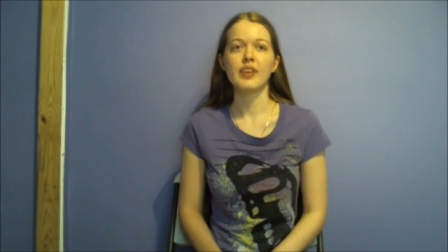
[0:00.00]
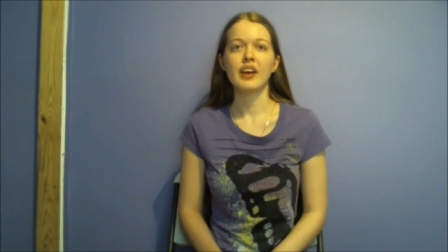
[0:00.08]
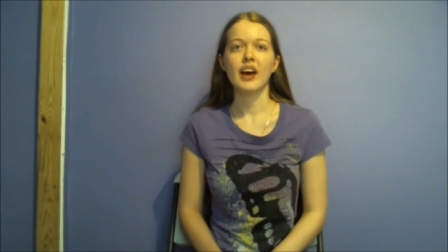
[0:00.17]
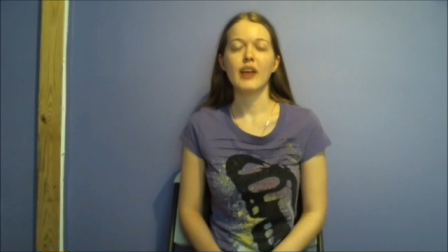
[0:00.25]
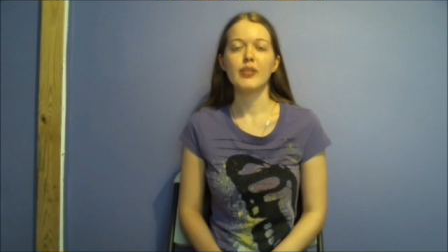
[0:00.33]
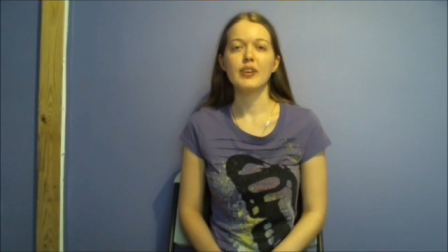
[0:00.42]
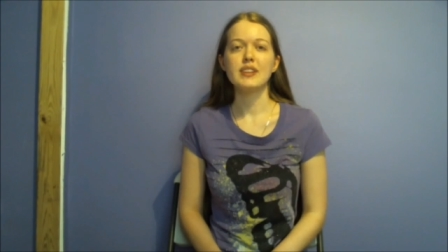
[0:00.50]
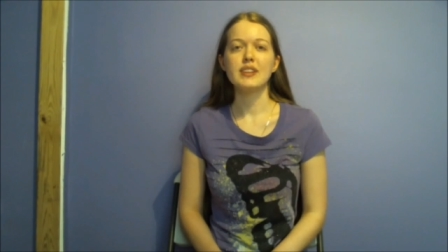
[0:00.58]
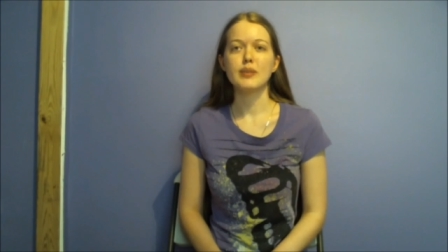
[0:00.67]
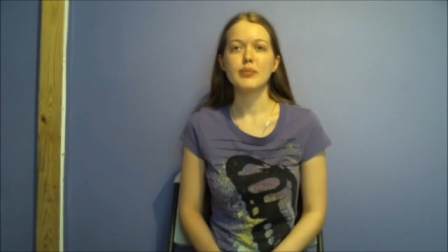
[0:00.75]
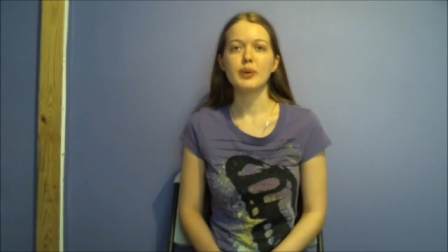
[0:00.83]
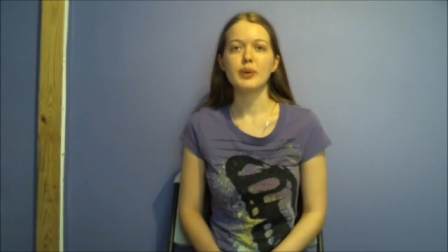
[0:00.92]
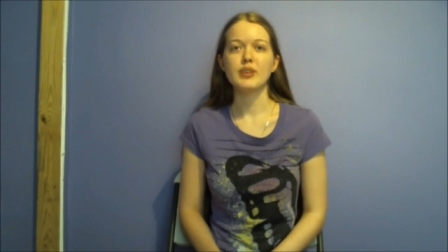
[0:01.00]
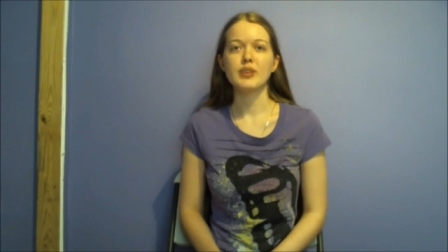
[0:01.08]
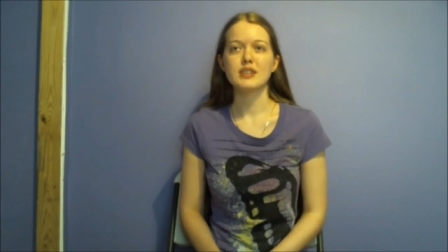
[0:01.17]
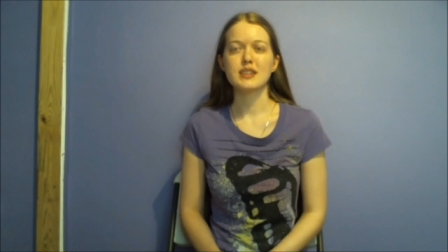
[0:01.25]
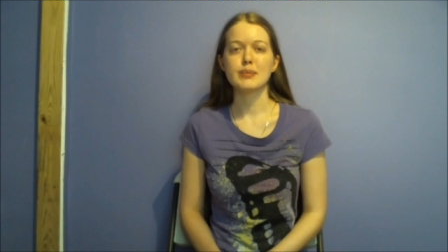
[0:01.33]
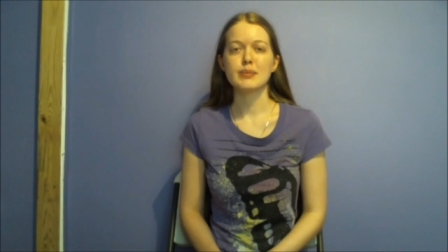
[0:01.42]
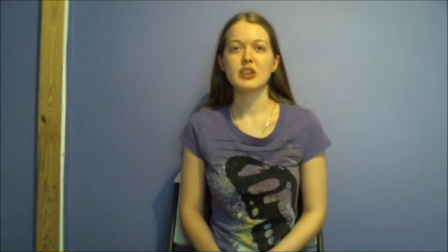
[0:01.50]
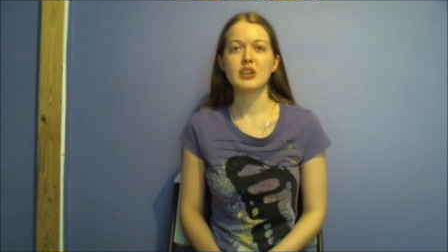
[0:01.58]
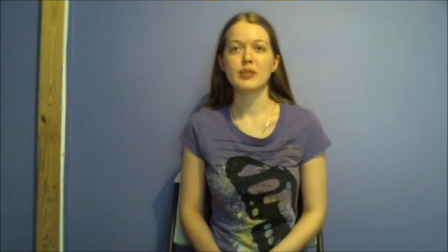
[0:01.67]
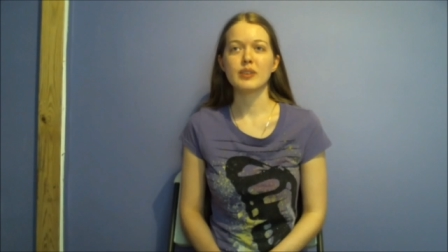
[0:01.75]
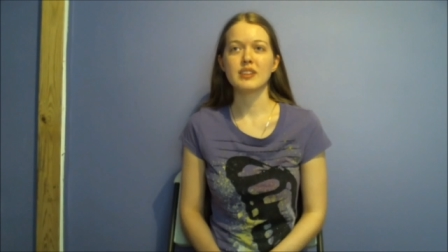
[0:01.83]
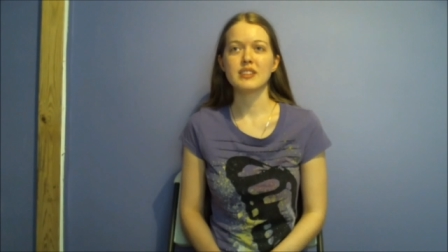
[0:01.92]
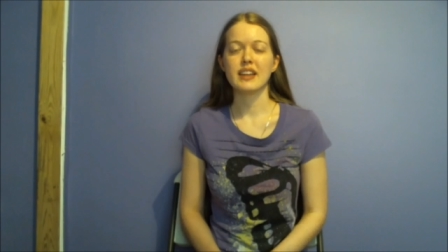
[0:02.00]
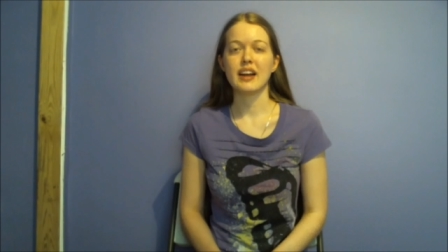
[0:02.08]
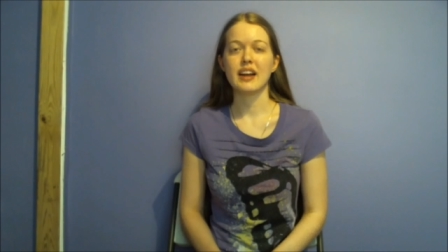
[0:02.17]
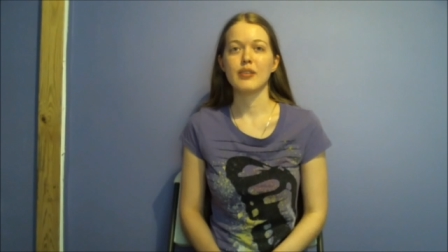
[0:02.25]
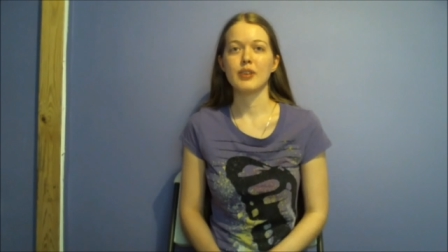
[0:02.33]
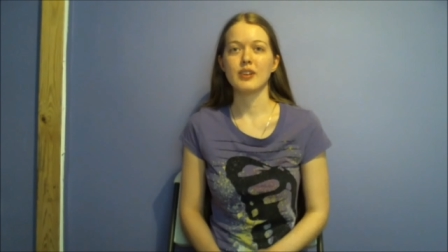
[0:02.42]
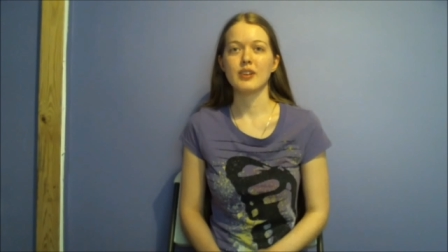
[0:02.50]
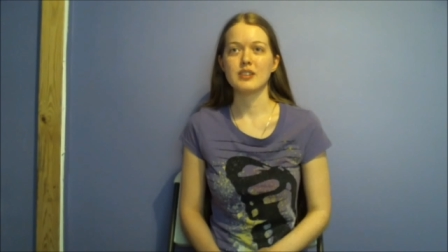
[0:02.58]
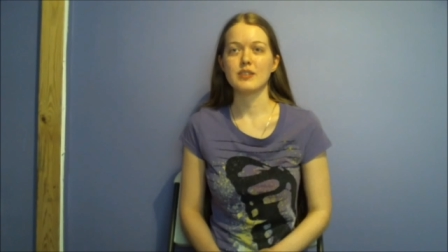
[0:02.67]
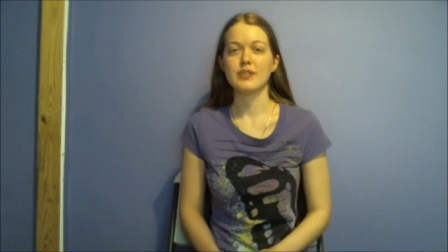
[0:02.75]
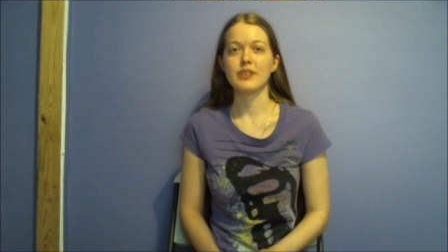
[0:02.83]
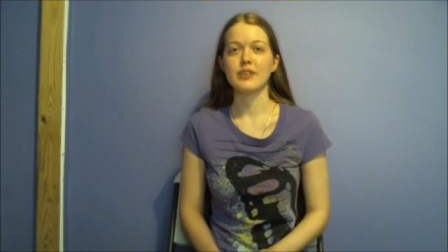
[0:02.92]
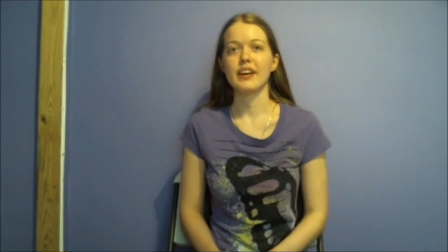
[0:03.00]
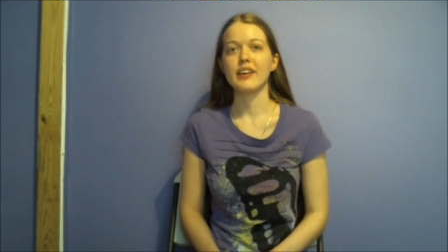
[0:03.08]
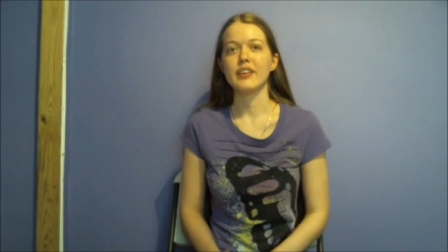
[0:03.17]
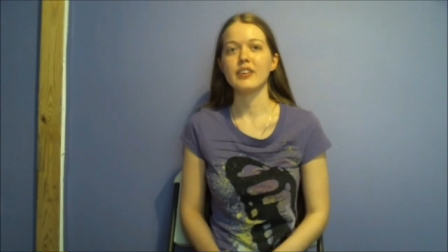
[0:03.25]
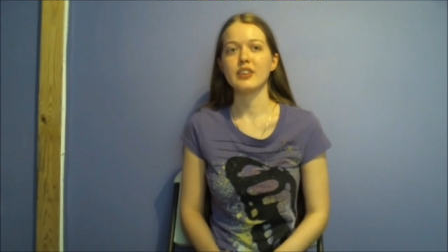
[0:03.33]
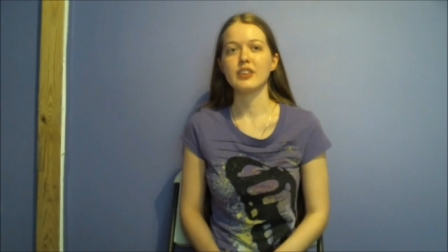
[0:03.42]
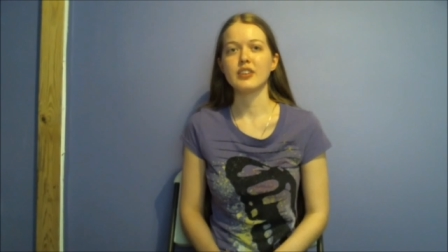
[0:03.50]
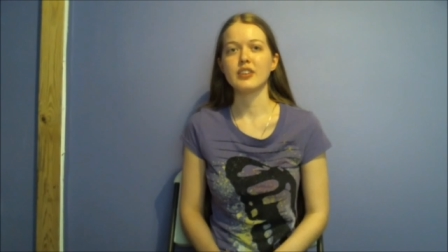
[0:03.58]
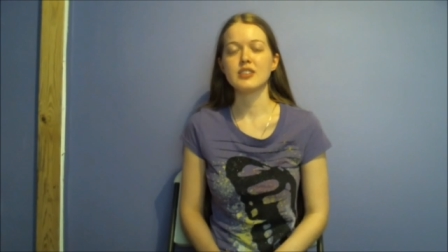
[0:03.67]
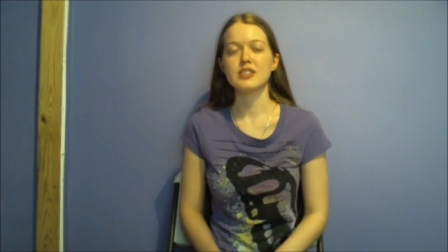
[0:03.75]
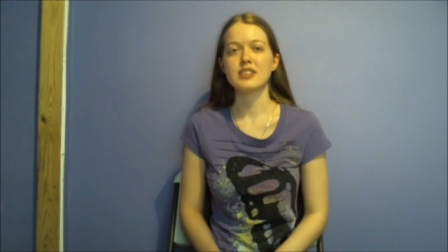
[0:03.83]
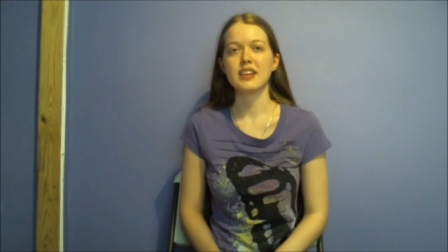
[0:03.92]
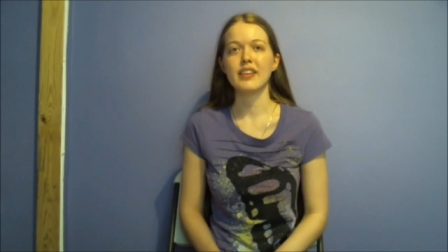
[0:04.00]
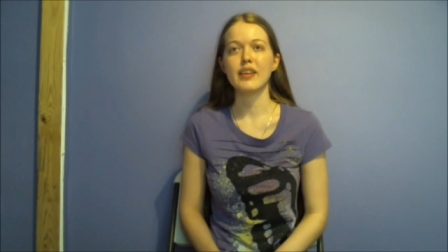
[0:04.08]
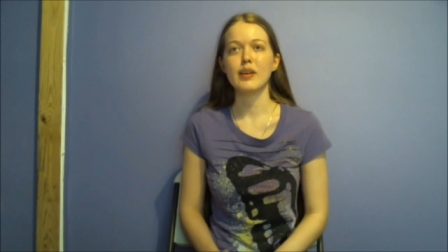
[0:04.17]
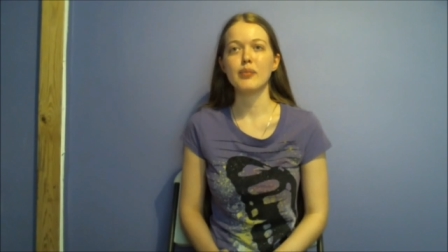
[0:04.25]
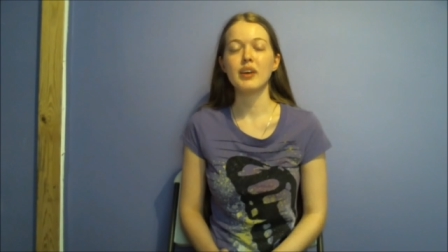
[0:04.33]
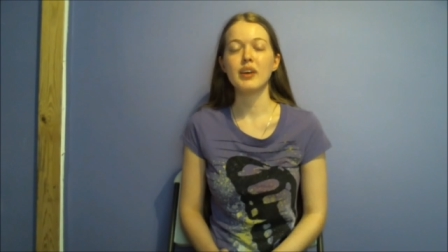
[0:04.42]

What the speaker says: I've read some books, especially ones that have lots of different characters in them,